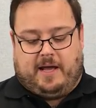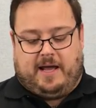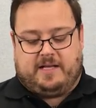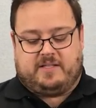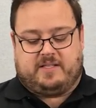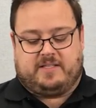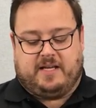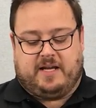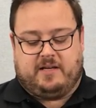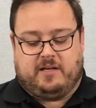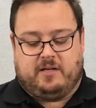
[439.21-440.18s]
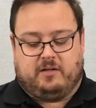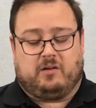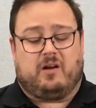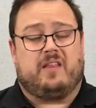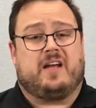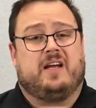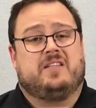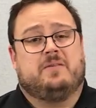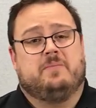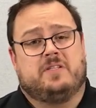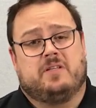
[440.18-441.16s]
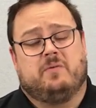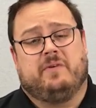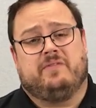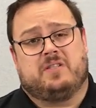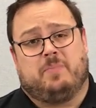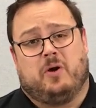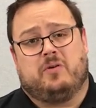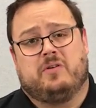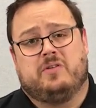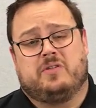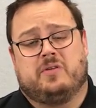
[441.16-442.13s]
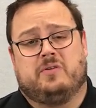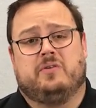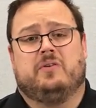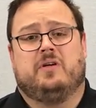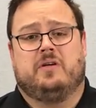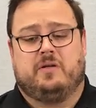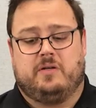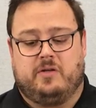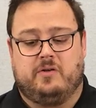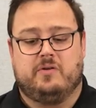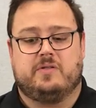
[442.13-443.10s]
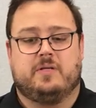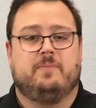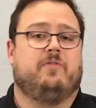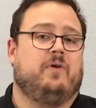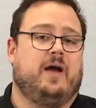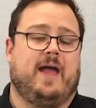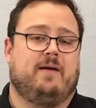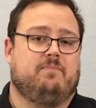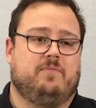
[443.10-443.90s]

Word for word: As I said, a lot of the customers that we've spoken to use them for